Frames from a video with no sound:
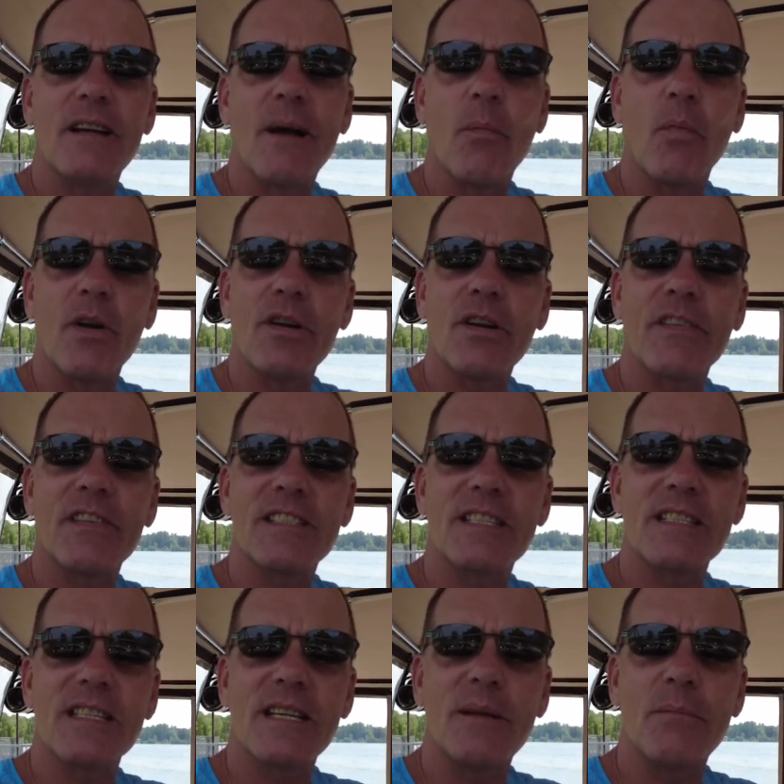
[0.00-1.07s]
I'm wondering if it's
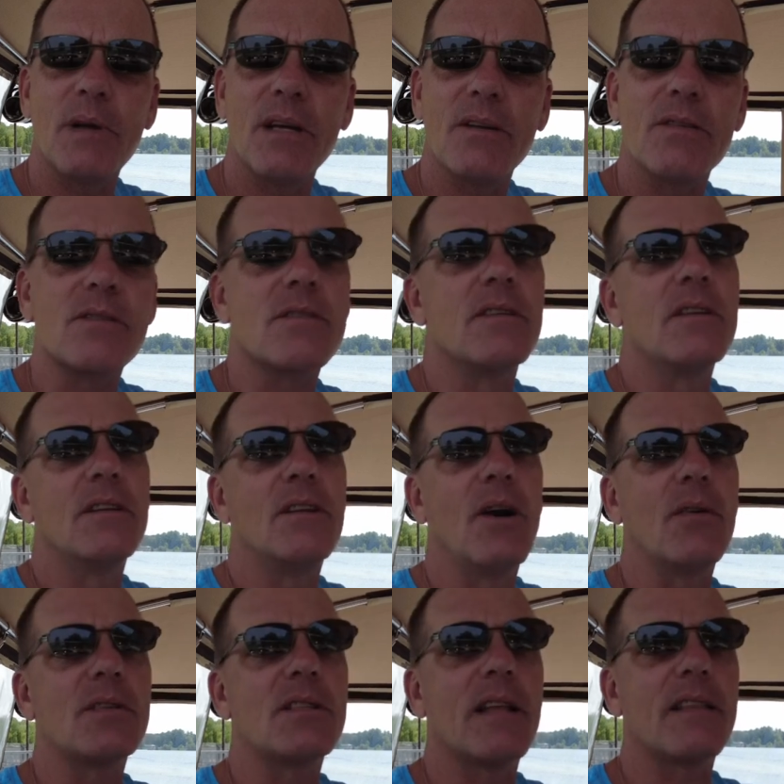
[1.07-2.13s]
the same mouse.
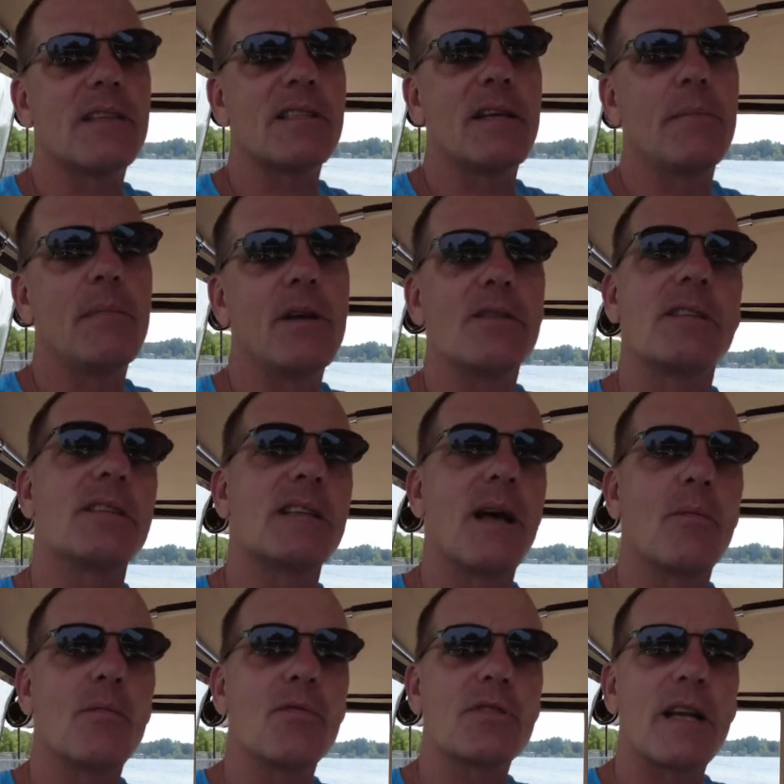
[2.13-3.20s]
No, it's not the same mouse because
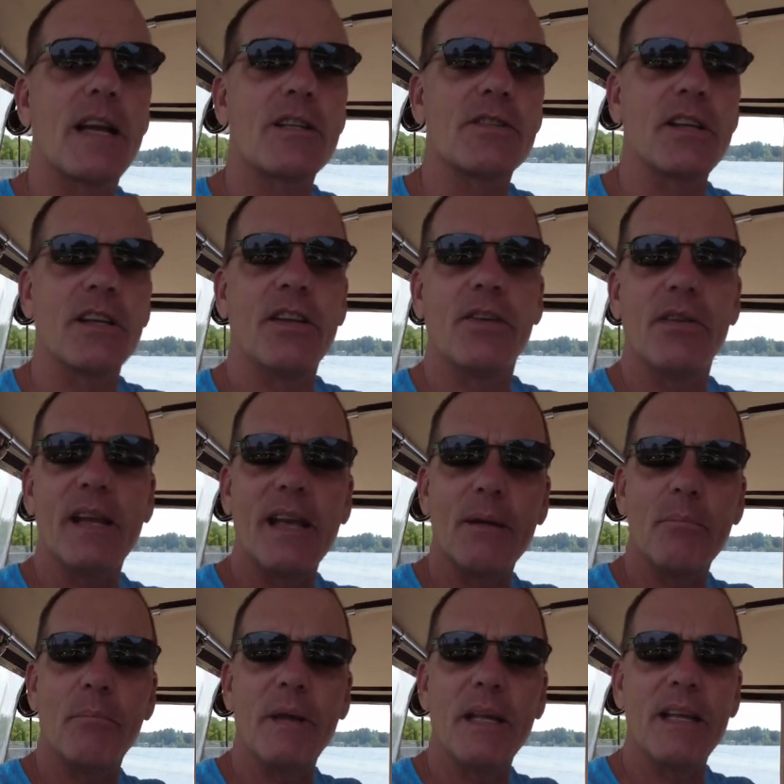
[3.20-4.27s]
that one was actually cute. He
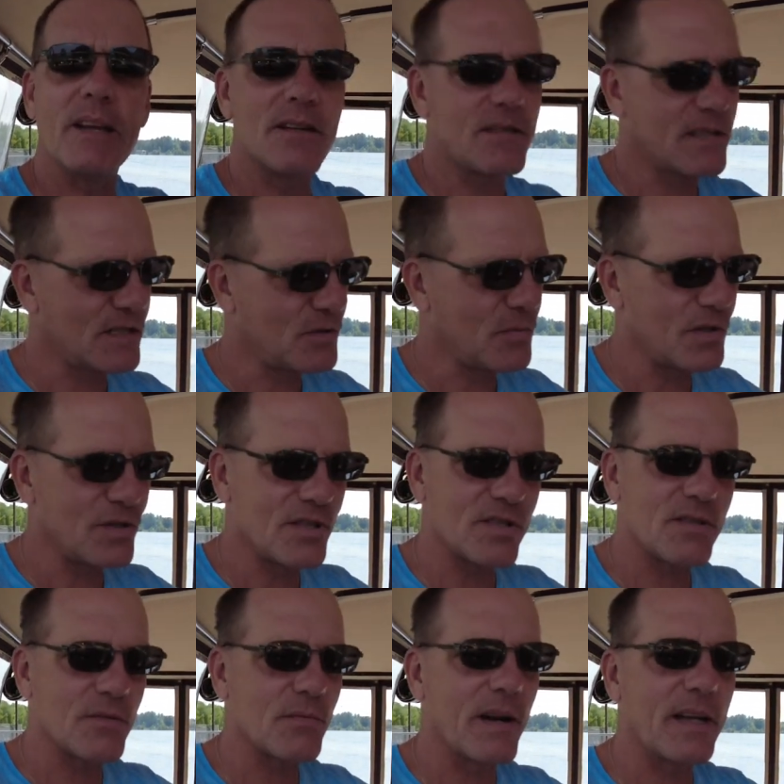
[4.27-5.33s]
had big ears. This one is
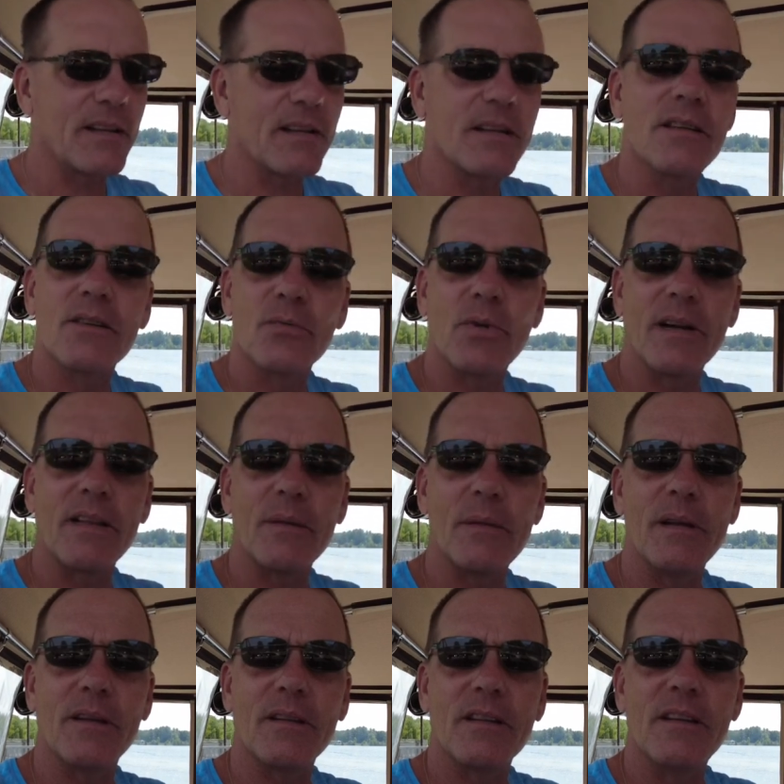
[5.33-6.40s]
just a regular run of the
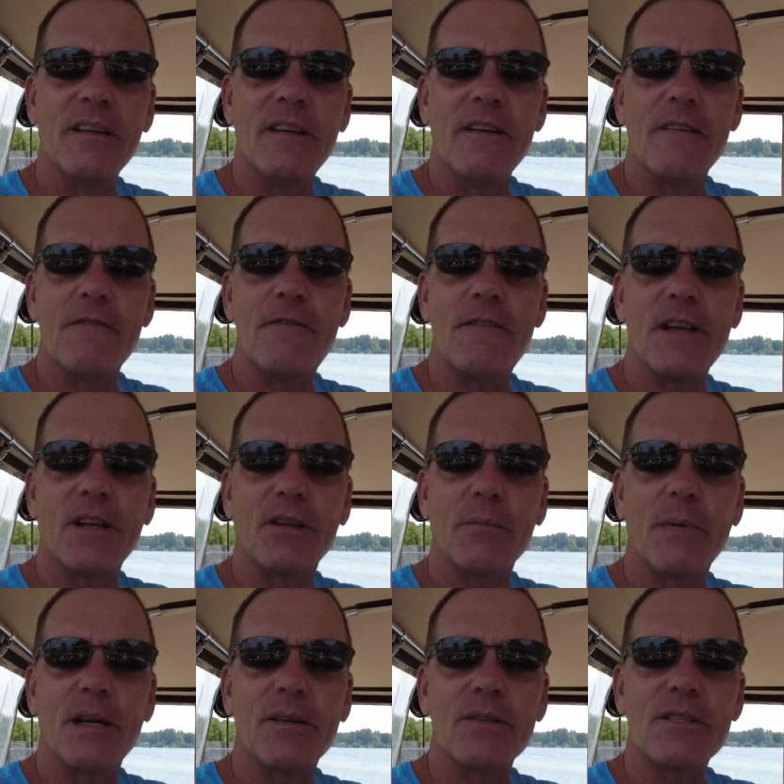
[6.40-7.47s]
mill field
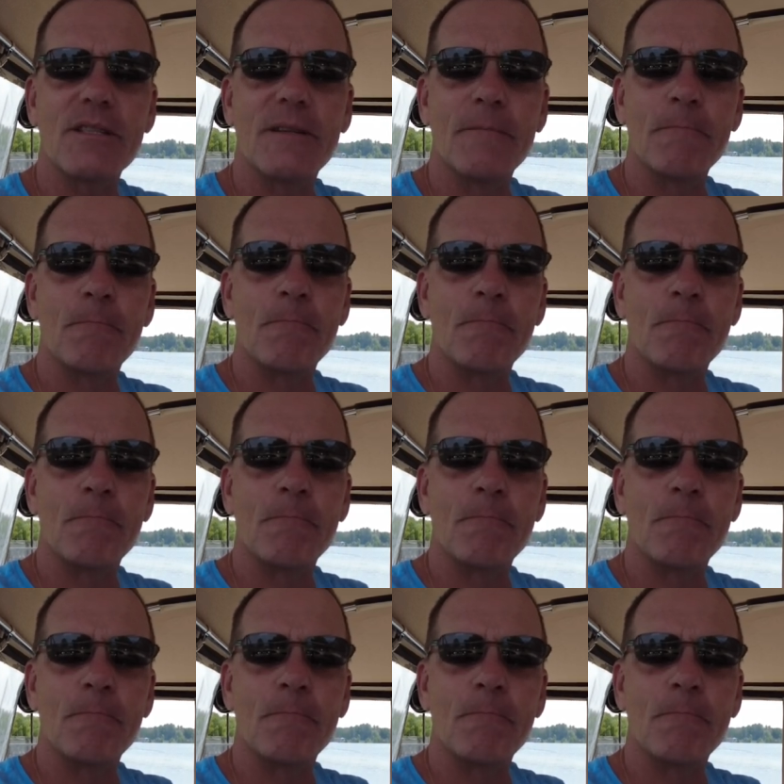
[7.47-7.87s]
mouse.